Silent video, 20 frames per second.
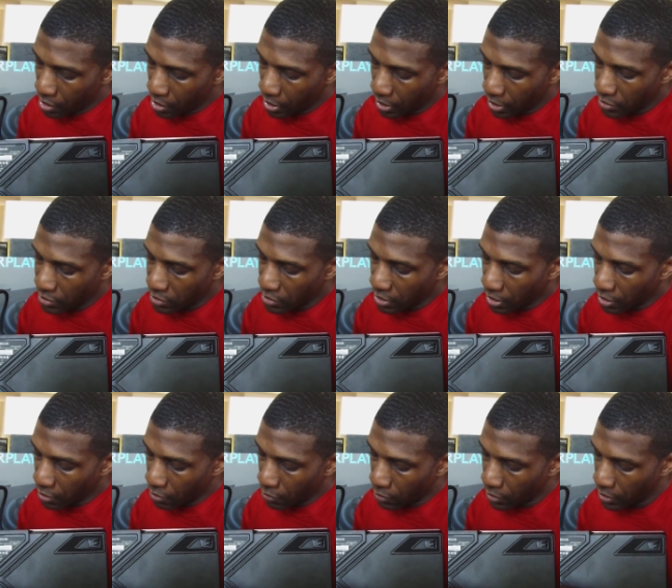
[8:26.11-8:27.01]
and stick
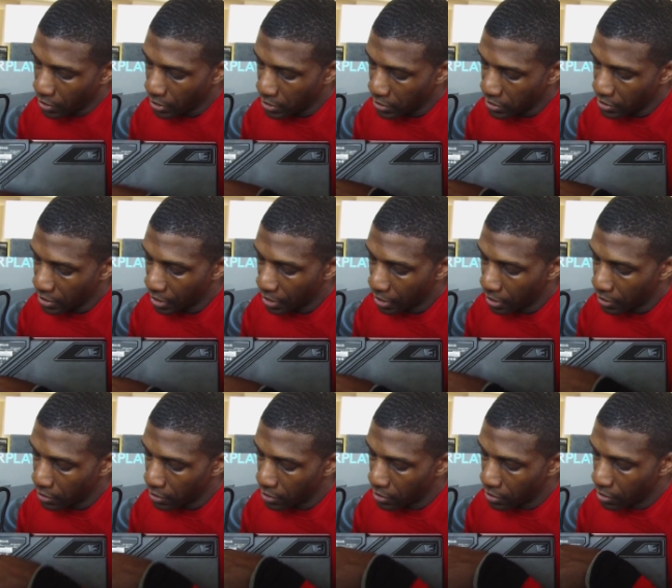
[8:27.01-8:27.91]
it on the inside
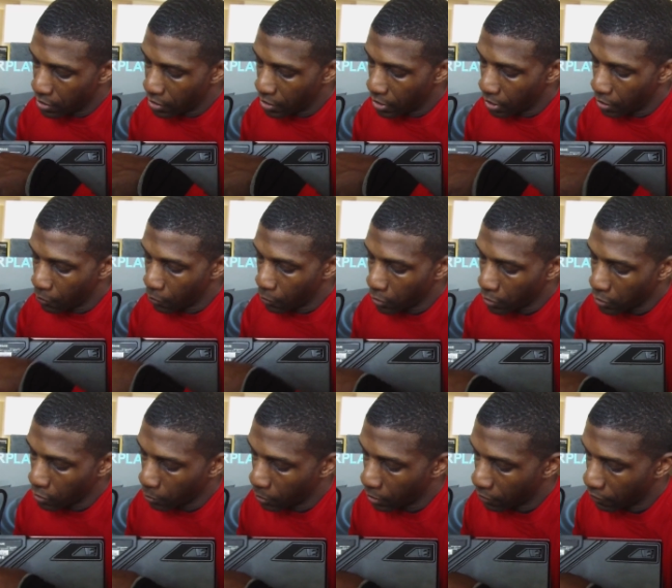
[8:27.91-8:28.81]
and work
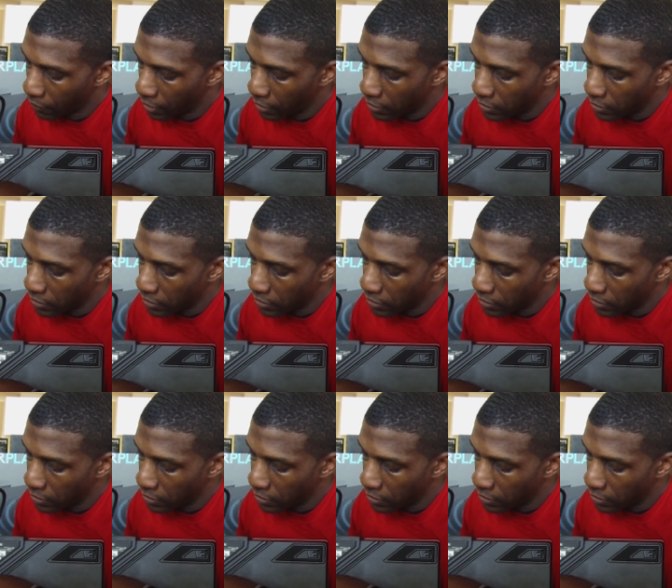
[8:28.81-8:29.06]
your way around.